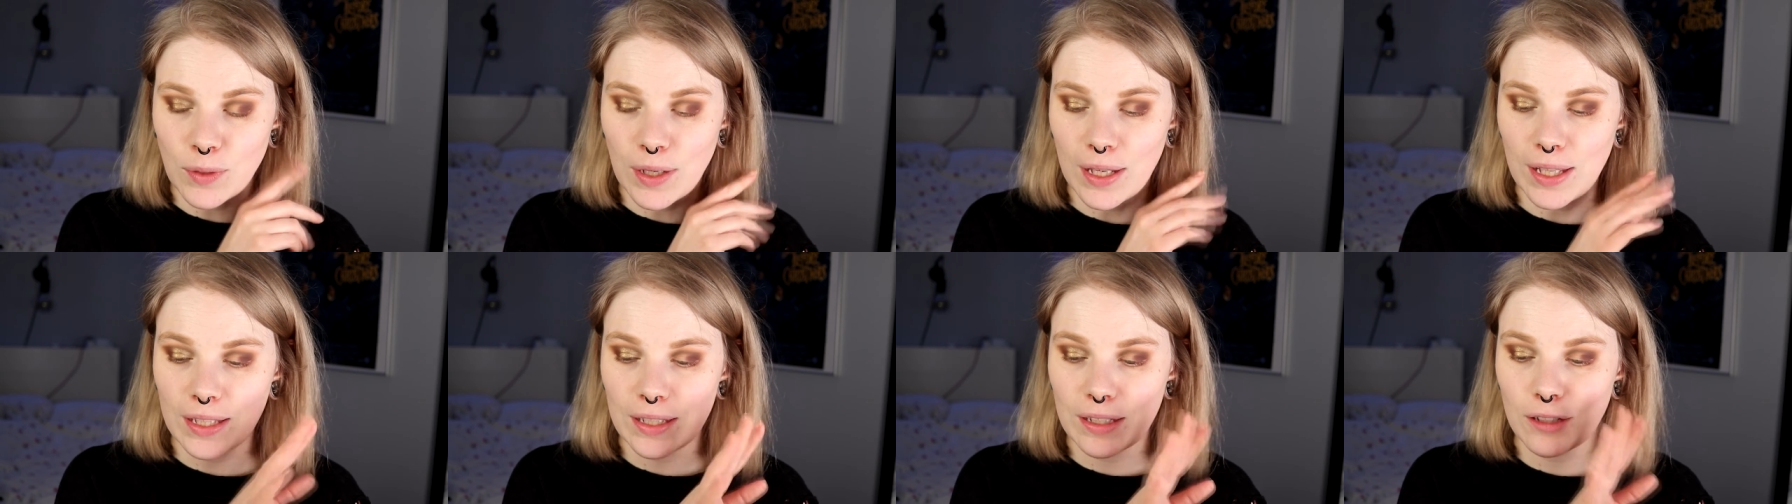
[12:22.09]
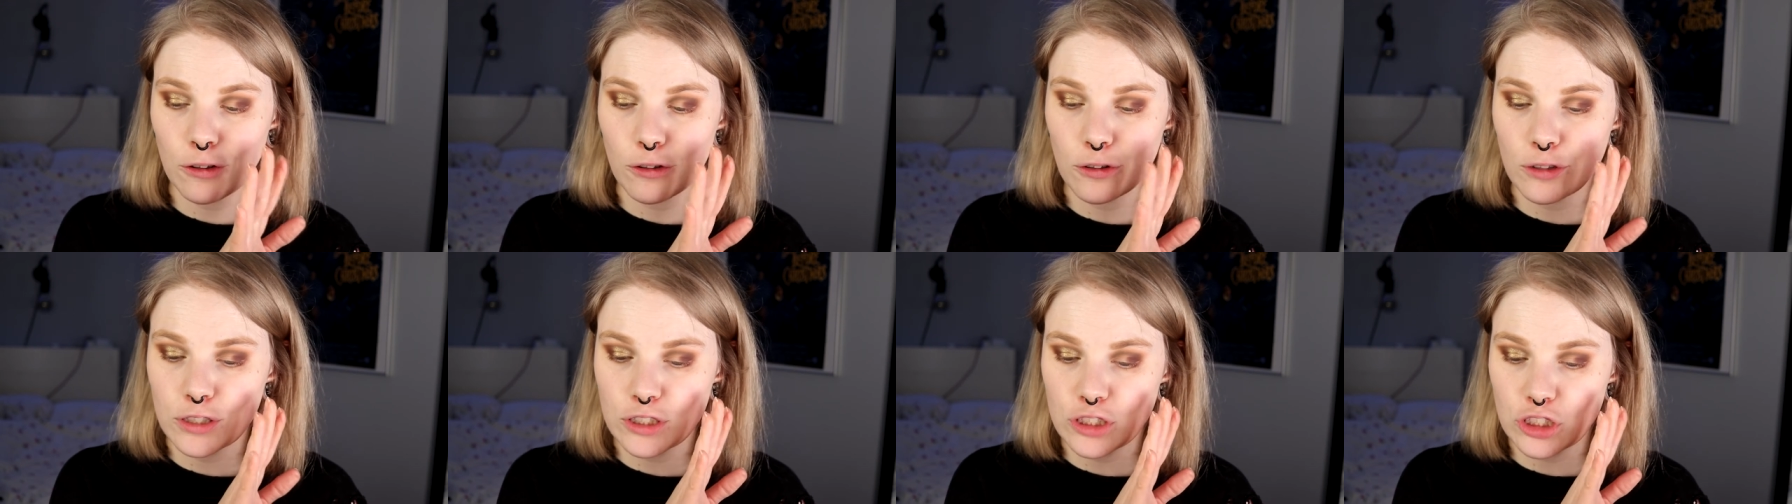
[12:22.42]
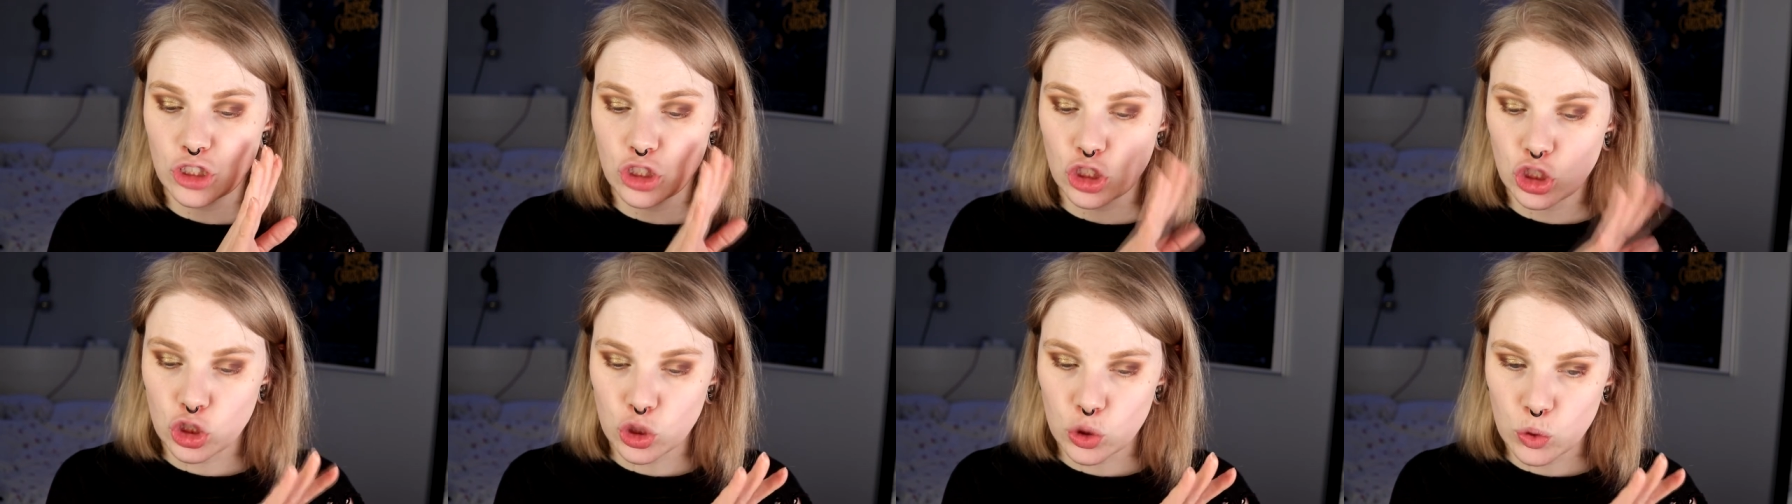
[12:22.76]
well,
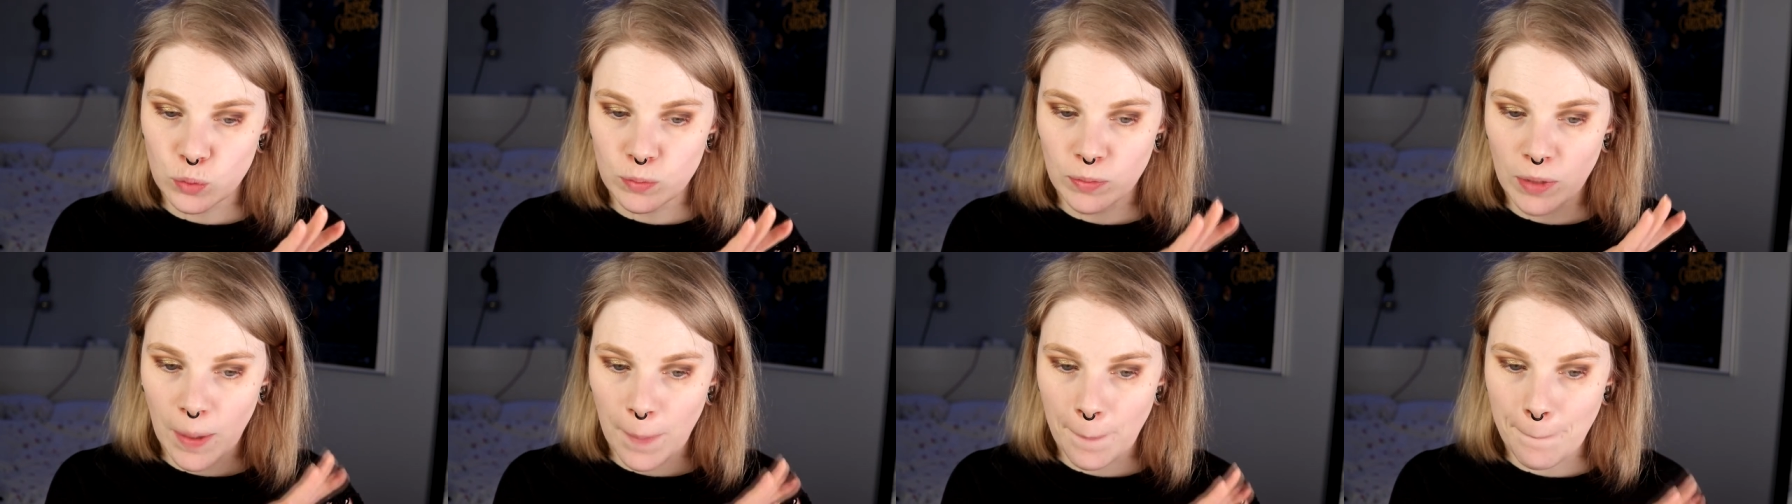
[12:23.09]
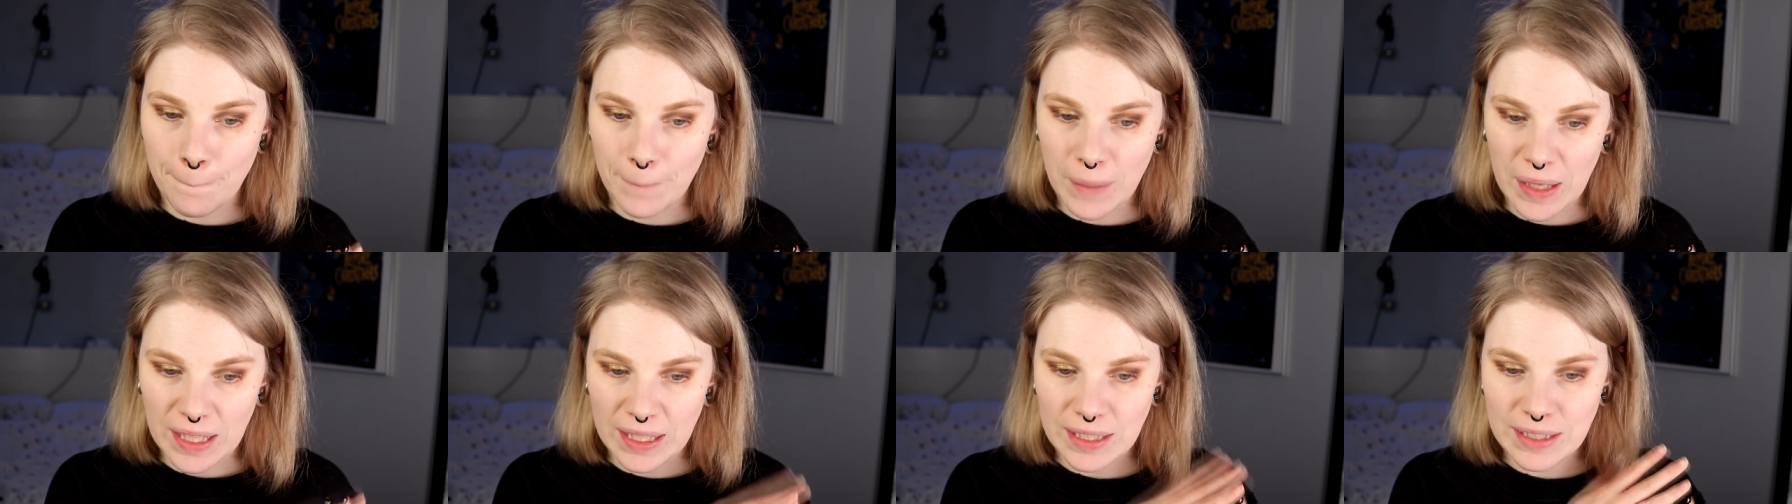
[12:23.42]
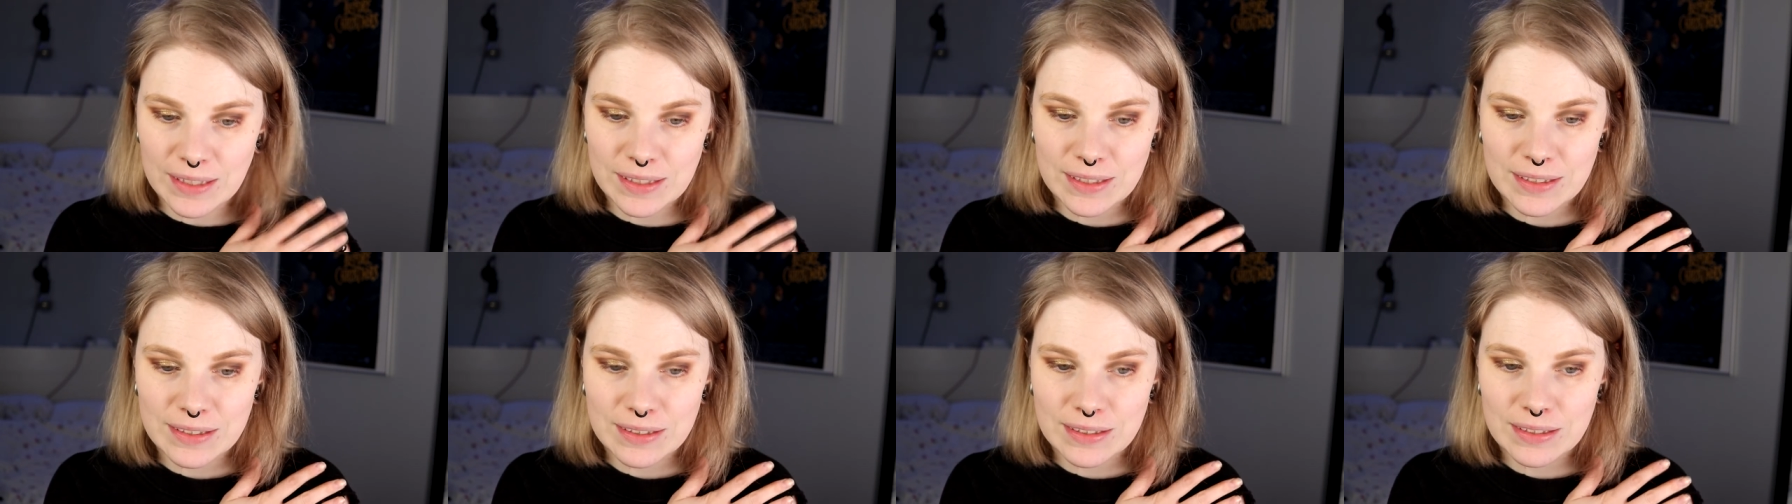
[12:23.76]
do my
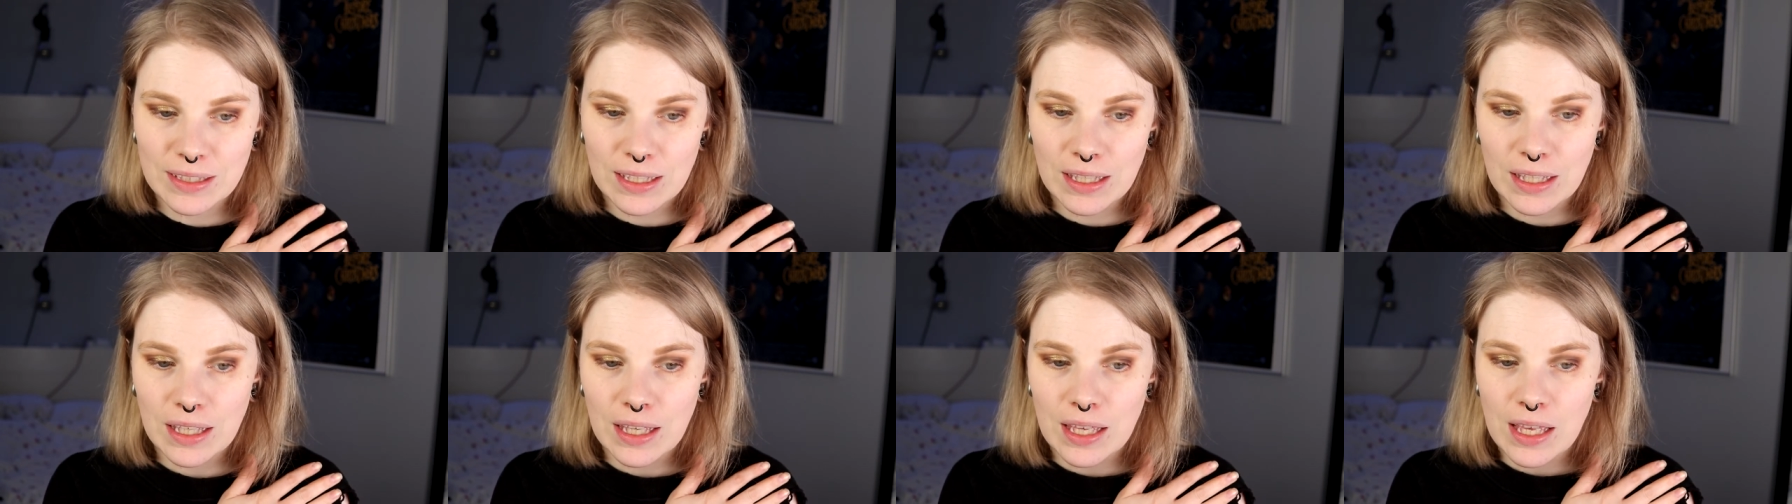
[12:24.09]
base,